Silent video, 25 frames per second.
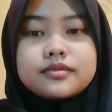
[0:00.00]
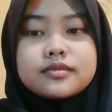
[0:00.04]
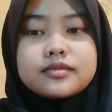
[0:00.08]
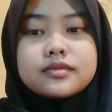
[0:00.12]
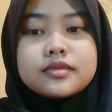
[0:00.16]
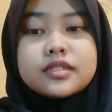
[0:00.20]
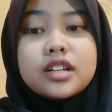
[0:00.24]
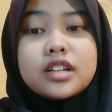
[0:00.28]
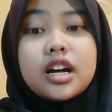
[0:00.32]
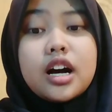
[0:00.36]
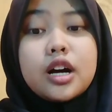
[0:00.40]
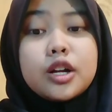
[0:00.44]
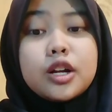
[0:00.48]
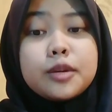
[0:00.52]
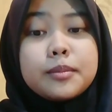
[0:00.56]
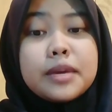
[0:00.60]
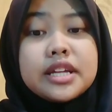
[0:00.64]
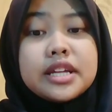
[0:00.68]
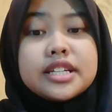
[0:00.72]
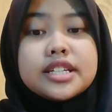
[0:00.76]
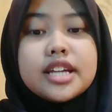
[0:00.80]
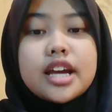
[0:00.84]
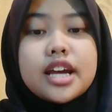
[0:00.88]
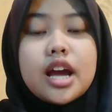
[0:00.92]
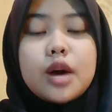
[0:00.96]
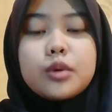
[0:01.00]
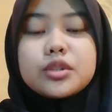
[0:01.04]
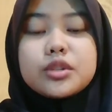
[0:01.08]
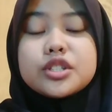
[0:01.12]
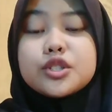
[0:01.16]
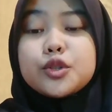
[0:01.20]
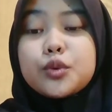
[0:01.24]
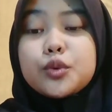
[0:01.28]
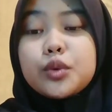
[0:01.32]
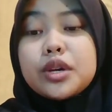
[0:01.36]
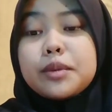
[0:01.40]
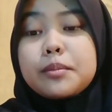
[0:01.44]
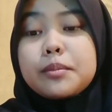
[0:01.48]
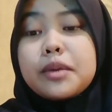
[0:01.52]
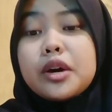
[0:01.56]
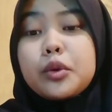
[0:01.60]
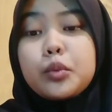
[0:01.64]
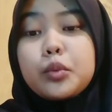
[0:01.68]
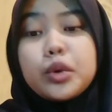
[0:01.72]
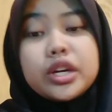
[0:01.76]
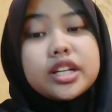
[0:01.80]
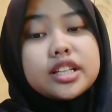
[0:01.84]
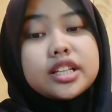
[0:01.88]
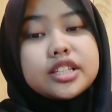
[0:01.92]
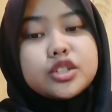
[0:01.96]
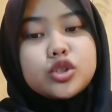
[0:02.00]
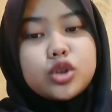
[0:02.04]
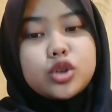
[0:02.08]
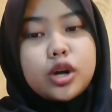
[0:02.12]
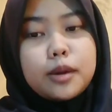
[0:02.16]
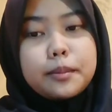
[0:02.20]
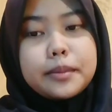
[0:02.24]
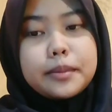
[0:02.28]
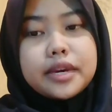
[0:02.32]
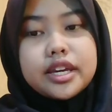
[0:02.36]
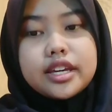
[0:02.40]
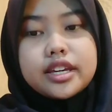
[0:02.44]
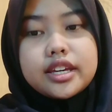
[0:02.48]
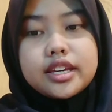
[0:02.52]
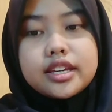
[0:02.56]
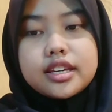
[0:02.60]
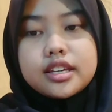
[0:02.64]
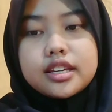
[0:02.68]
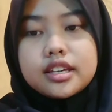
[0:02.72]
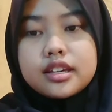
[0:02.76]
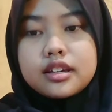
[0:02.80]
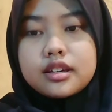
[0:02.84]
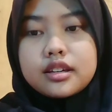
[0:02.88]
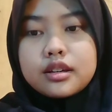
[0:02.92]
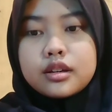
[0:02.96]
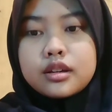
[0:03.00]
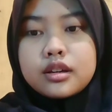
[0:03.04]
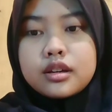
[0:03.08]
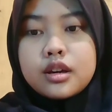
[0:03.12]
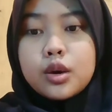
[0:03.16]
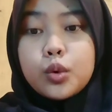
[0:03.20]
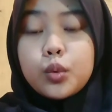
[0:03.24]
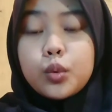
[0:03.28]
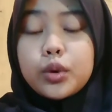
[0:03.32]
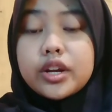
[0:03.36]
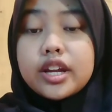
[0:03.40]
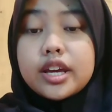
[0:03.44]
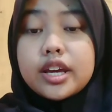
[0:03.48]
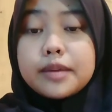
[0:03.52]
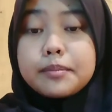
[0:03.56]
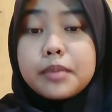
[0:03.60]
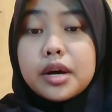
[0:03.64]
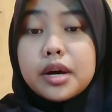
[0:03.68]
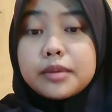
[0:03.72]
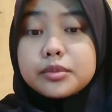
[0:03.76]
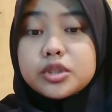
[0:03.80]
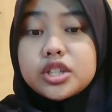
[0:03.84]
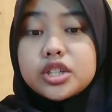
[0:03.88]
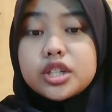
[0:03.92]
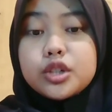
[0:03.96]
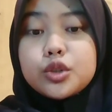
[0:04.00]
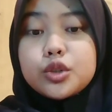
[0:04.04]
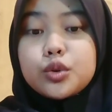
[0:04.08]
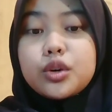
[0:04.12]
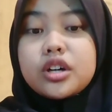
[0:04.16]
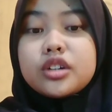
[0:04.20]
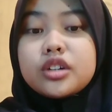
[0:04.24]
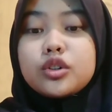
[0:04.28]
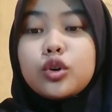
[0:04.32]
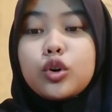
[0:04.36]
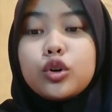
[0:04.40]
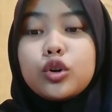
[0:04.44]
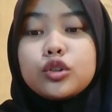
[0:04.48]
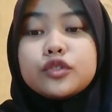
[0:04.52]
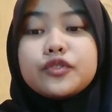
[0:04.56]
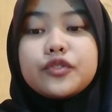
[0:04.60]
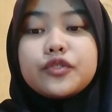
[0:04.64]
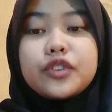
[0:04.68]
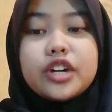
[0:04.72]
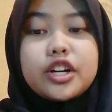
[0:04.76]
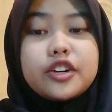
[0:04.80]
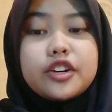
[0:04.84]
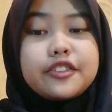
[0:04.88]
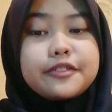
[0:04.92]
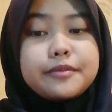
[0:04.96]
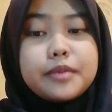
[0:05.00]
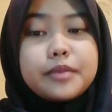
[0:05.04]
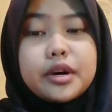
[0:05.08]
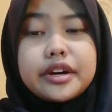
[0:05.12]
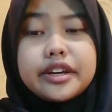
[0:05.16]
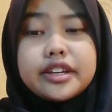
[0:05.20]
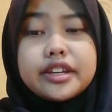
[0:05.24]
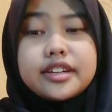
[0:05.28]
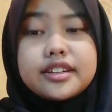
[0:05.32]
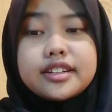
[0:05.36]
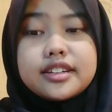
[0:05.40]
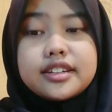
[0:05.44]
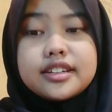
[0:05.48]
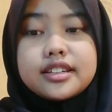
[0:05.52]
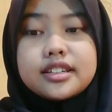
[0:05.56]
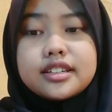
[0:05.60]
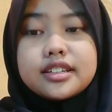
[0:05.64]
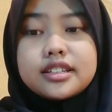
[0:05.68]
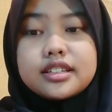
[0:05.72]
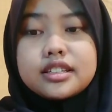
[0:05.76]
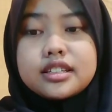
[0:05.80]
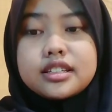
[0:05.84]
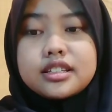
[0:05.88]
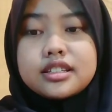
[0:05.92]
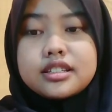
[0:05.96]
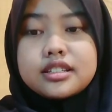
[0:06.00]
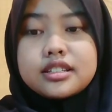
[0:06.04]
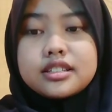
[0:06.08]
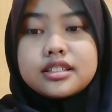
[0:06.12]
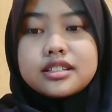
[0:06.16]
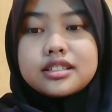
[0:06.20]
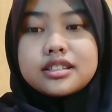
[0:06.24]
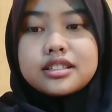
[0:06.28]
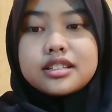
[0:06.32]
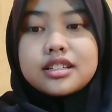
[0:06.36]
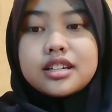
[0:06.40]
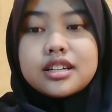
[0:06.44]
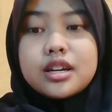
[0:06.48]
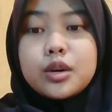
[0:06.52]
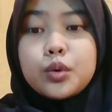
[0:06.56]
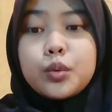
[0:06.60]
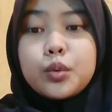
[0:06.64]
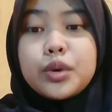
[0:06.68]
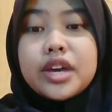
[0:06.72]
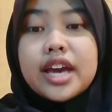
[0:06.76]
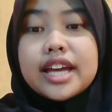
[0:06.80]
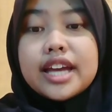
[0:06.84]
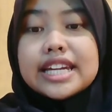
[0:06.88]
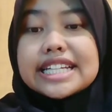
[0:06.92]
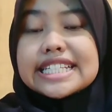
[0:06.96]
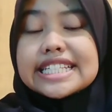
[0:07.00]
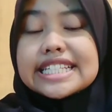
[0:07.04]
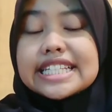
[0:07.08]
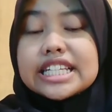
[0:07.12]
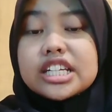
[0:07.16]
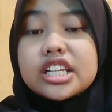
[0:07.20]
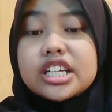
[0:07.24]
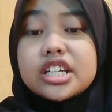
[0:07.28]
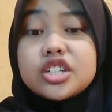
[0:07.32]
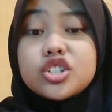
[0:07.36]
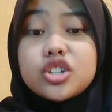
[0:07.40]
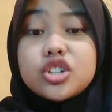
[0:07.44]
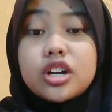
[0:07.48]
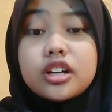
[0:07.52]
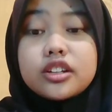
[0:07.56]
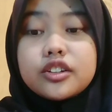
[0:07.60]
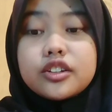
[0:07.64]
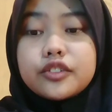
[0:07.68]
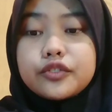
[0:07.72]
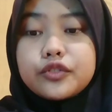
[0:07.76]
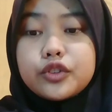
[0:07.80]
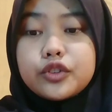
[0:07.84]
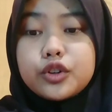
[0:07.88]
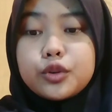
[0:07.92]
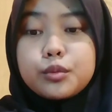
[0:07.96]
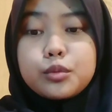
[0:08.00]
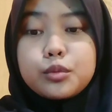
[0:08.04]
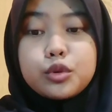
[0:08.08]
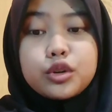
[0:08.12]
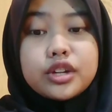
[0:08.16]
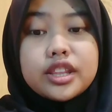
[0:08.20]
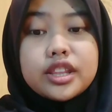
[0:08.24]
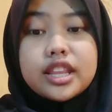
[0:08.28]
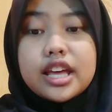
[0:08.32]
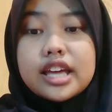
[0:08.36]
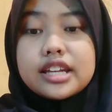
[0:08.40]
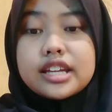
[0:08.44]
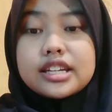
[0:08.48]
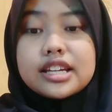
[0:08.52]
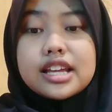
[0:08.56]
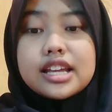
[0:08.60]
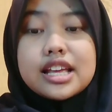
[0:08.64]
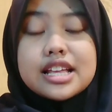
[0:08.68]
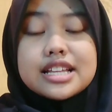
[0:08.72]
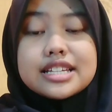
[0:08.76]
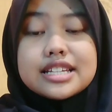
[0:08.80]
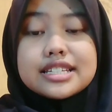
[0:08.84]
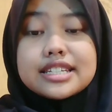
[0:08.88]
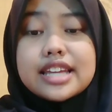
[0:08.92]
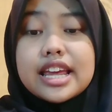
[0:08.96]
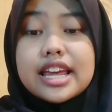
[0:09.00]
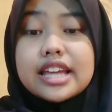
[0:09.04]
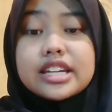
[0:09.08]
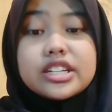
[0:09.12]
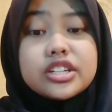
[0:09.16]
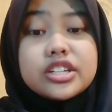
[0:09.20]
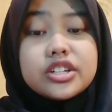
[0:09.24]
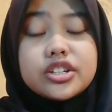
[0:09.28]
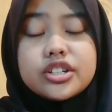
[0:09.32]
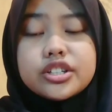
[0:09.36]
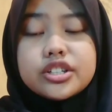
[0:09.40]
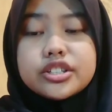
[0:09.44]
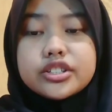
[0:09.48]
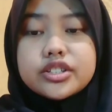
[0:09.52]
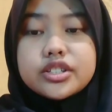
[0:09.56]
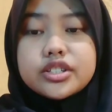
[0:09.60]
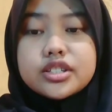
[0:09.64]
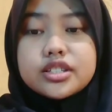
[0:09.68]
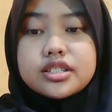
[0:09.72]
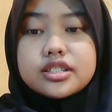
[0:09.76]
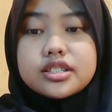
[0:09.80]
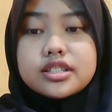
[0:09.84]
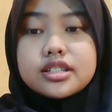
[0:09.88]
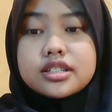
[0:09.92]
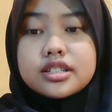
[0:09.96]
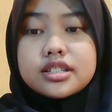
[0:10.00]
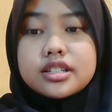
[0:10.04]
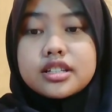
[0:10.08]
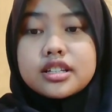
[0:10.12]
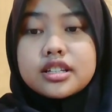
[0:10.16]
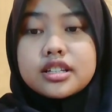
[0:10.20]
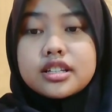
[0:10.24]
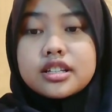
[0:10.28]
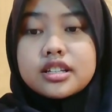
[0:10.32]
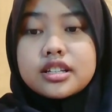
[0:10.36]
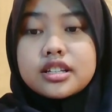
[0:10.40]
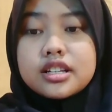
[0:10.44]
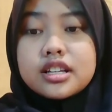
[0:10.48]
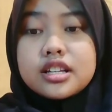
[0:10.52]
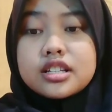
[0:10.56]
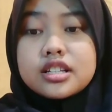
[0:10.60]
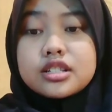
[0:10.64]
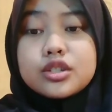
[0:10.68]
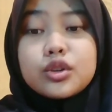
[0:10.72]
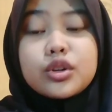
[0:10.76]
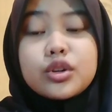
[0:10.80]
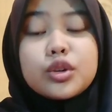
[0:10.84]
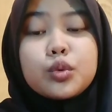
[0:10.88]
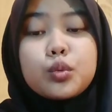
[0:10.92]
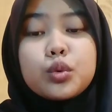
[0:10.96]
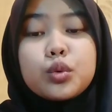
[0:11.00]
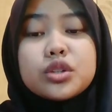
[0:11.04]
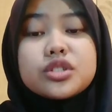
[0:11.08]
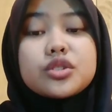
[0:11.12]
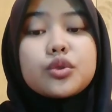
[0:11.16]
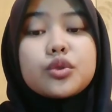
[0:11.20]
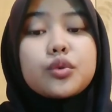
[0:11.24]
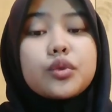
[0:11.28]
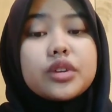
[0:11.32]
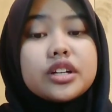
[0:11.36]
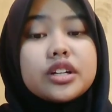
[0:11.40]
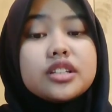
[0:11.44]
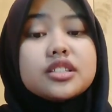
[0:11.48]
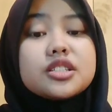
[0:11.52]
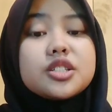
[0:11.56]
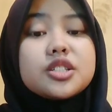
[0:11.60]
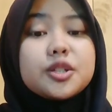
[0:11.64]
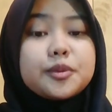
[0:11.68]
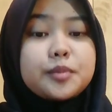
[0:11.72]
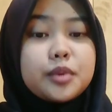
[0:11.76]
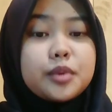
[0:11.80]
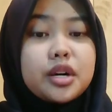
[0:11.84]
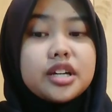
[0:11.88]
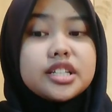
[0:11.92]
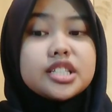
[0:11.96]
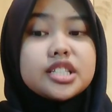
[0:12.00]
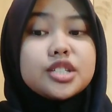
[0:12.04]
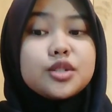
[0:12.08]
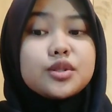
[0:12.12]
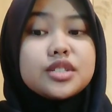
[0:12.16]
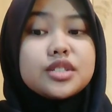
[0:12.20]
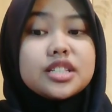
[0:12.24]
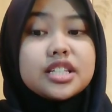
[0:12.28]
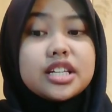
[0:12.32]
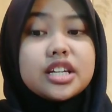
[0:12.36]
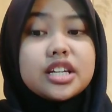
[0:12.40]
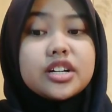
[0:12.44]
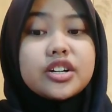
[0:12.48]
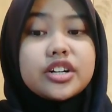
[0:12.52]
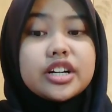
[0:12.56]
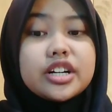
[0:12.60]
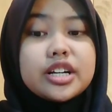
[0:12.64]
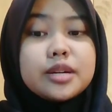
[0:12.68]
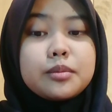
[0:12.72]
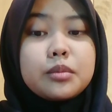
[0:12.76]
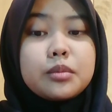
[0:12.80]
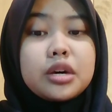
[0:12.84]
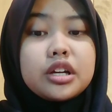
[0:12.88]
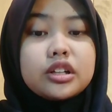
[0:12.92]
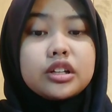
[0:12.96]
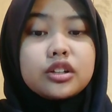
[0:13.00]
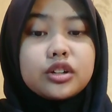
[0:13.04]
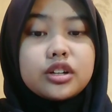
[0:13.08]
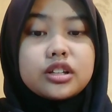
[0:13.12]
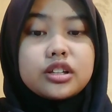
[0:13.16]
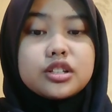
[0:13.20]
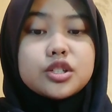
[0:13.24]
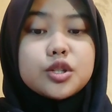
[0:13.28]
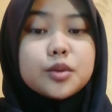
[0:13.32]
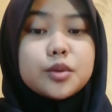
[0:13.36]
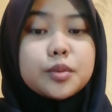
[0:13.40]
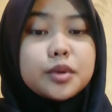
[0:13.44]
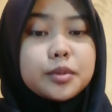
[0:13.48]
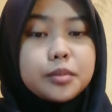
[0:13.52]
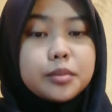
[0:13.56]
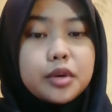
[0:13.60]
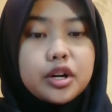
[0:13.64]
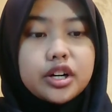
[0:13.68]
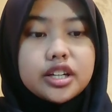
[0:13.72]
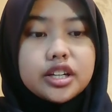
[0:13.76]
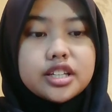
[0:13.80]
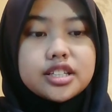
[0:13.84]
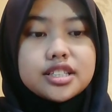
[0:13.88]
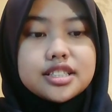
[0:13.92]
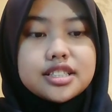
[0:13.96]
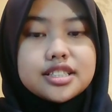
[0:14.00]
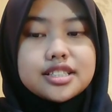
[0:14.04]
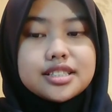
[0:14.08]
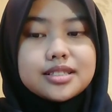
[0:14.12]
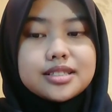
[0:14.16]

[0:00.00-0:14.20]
On Monday, On Monday I, was I was doing, doing my weekly shopping when I bumped, when I bumped into, an into an old friend of mine. We hadn't, we hadn't seen each other for more than 10 years. So it was, so a, it real was a real surprise to see her in my local supermarket.